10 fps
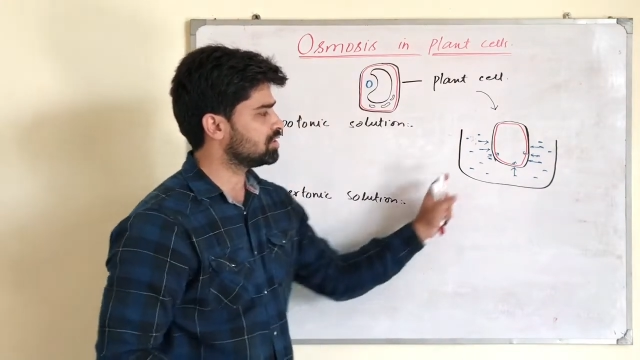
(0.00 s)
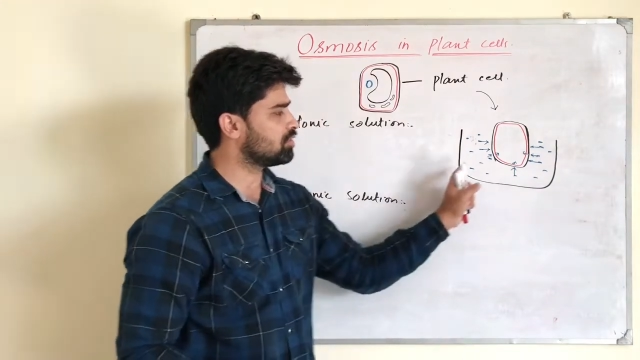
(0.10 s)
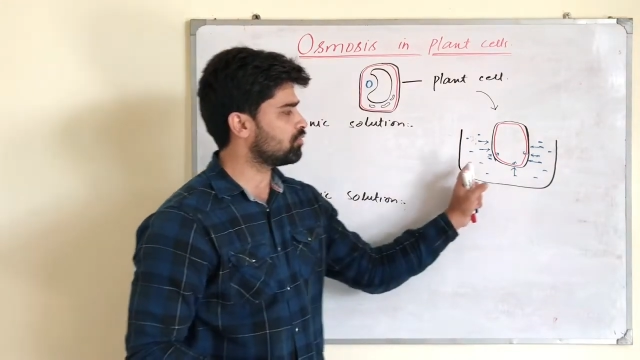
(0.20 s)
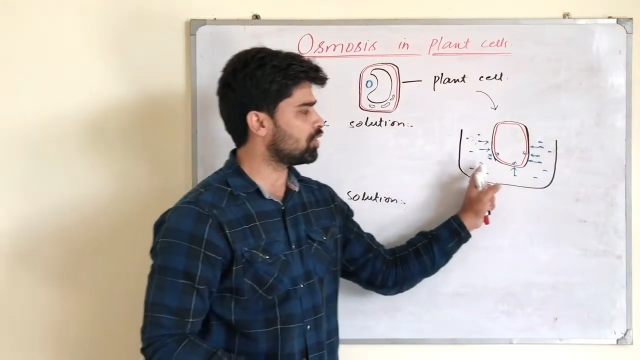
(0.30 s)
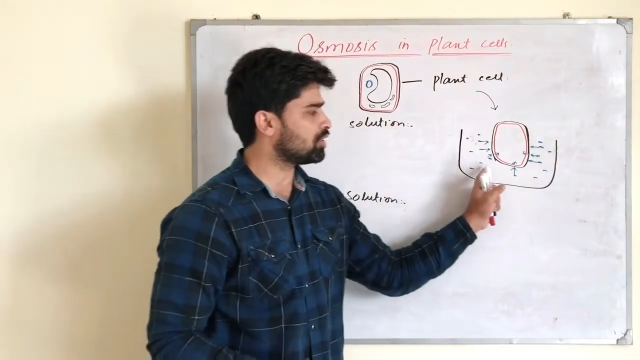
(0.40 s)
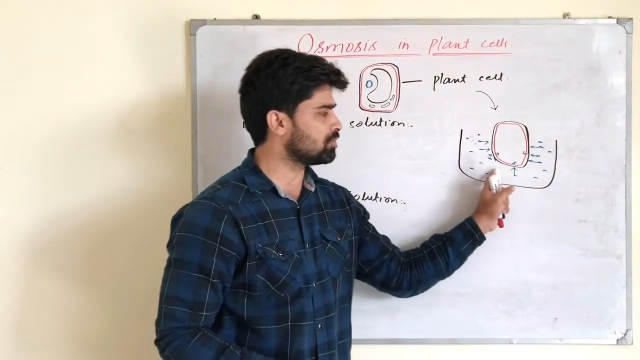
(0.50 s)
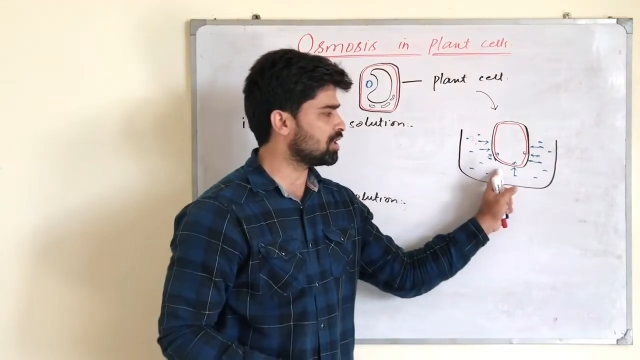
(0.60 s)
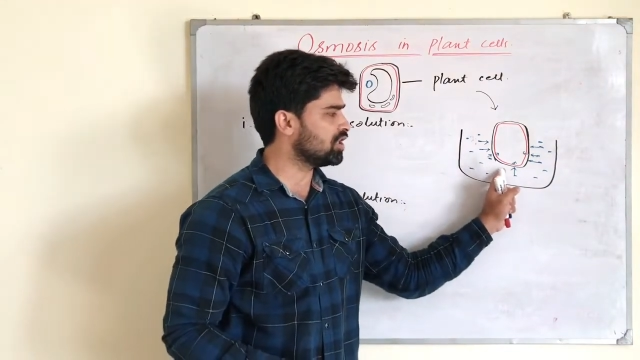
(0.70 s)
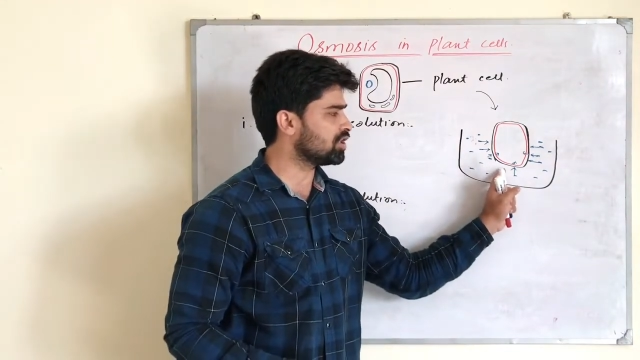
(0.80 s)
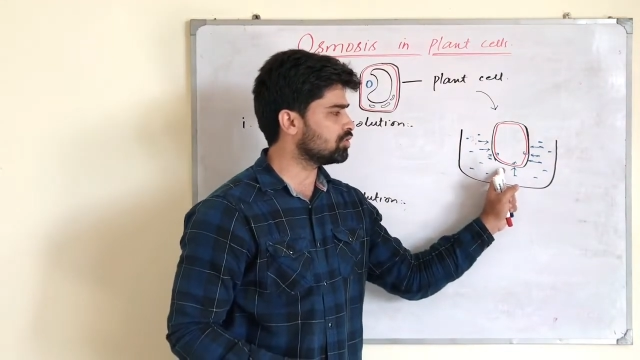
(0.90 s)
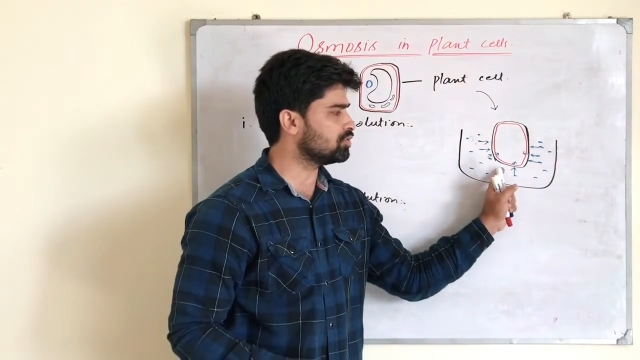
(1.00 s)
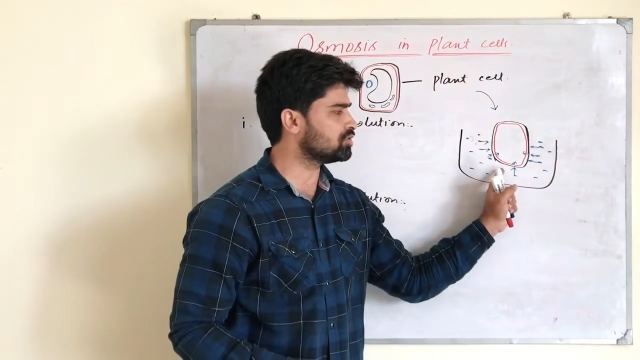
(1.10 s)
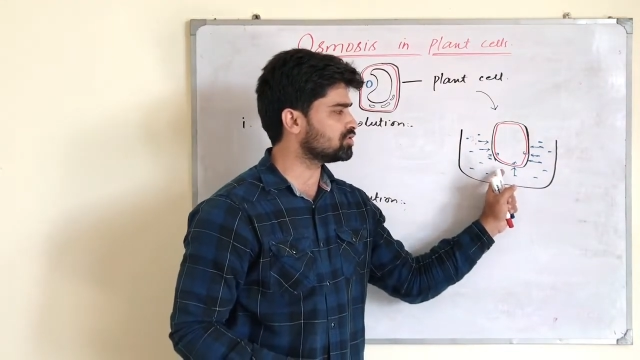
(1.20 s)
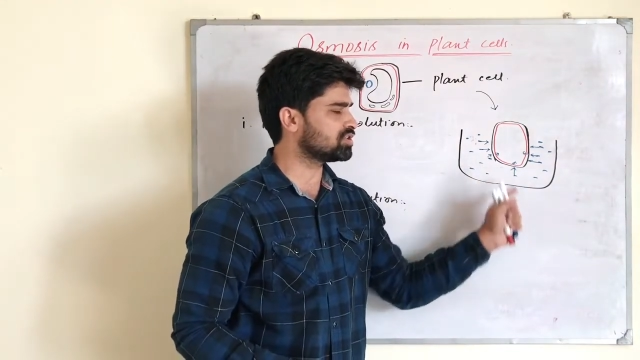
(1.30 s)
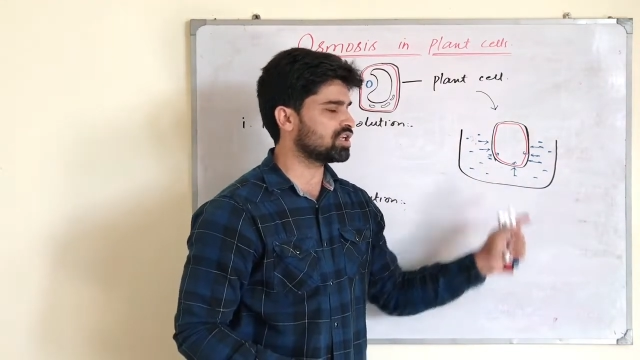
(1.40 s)
the water
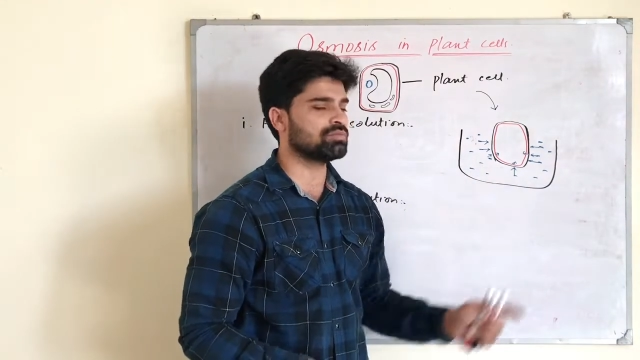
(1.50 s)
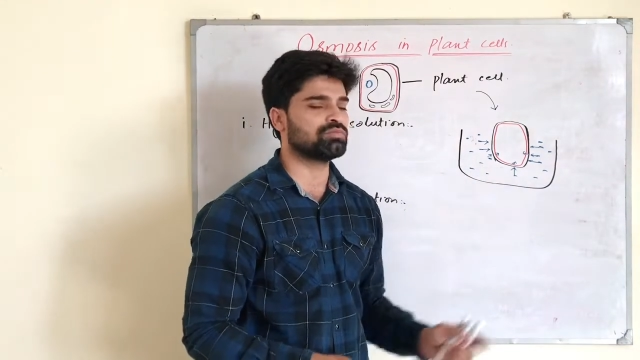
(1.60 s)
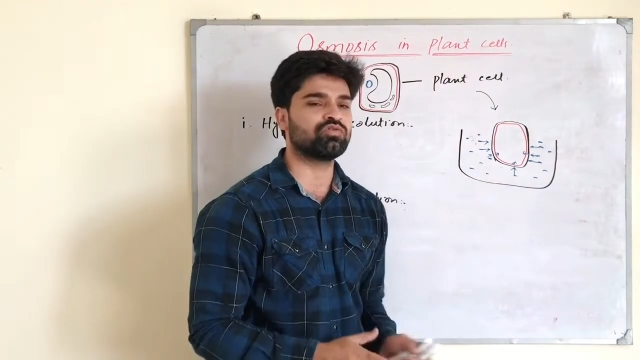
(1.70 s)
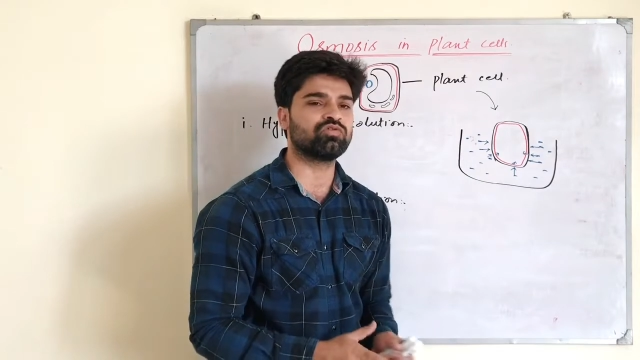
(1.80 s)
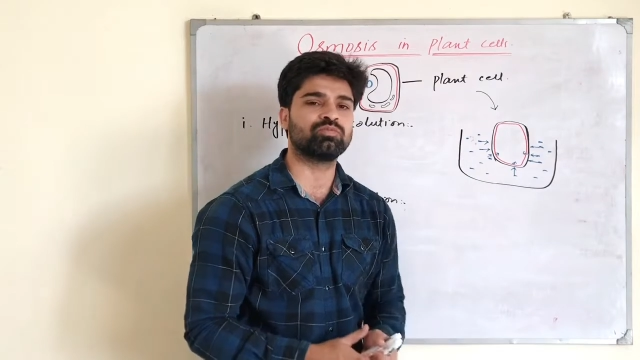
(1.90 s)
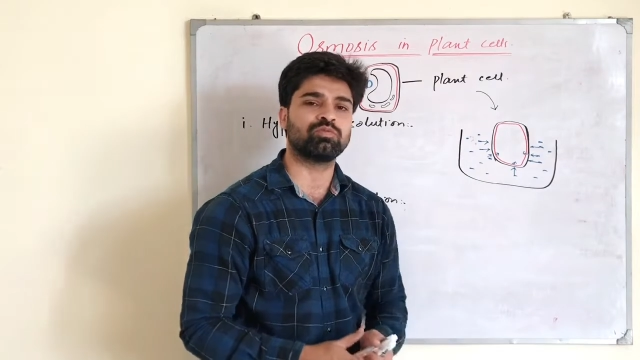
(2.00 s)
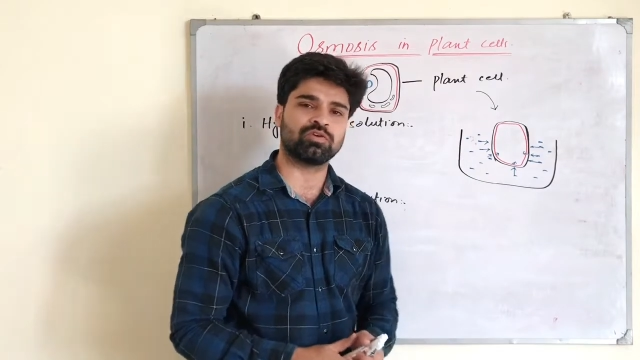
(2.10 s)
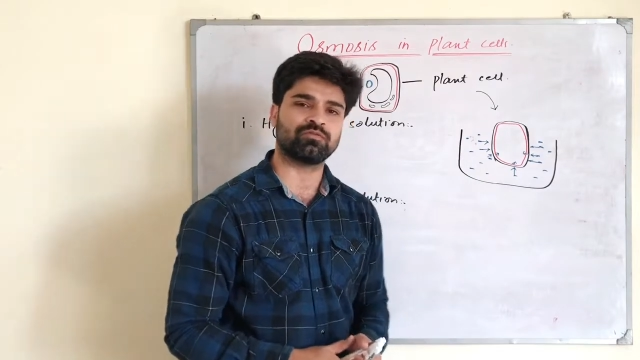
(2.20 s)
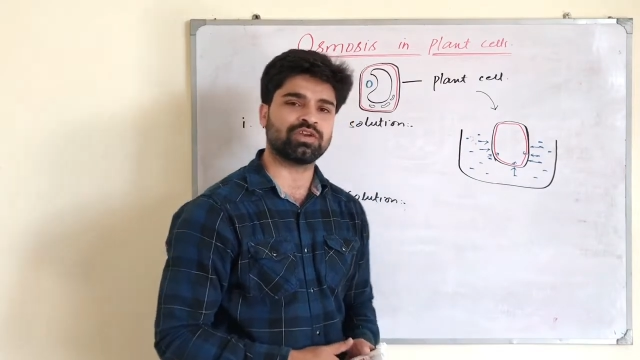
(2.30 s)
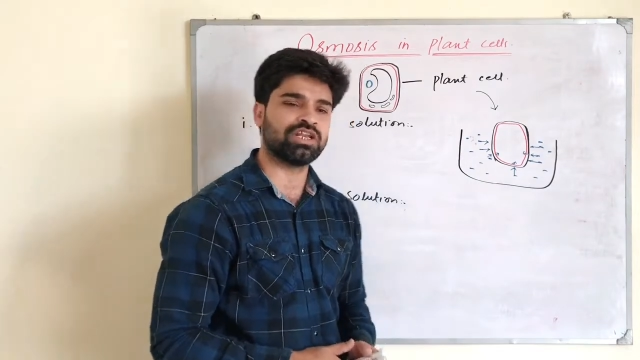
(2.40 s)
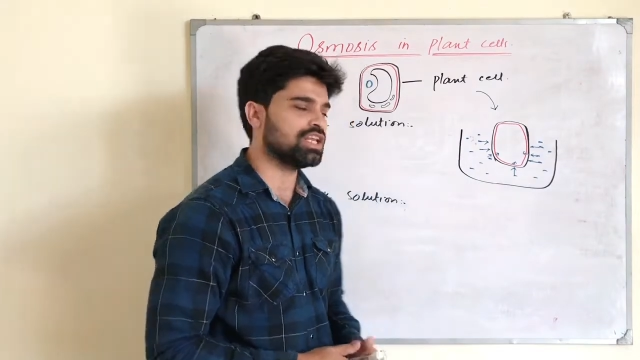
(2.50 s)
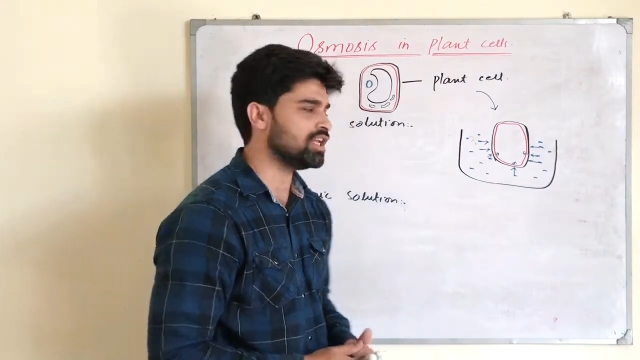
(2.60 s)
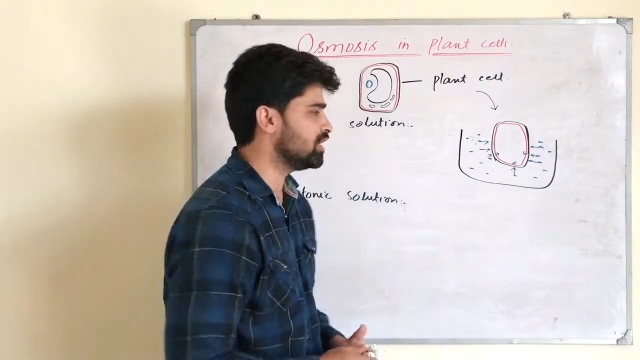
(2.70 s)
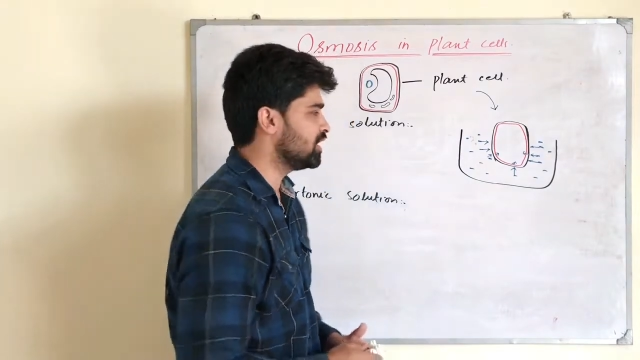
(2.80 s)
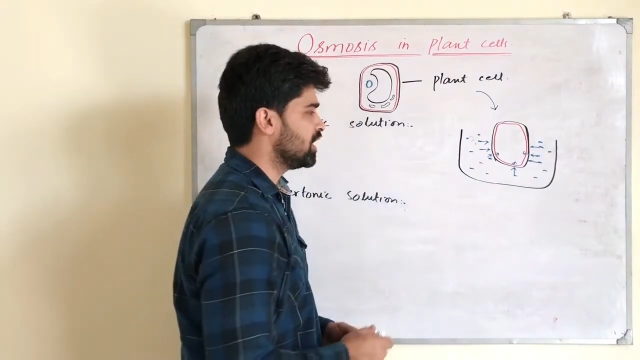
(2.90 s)
molecules can move more
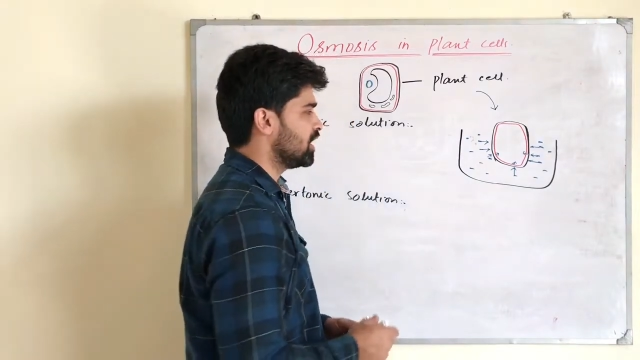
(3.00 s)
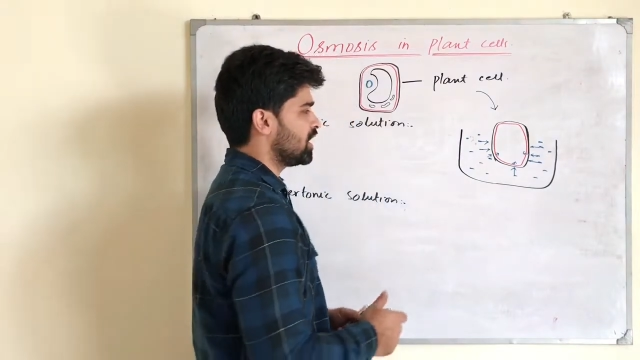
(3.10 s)
freely,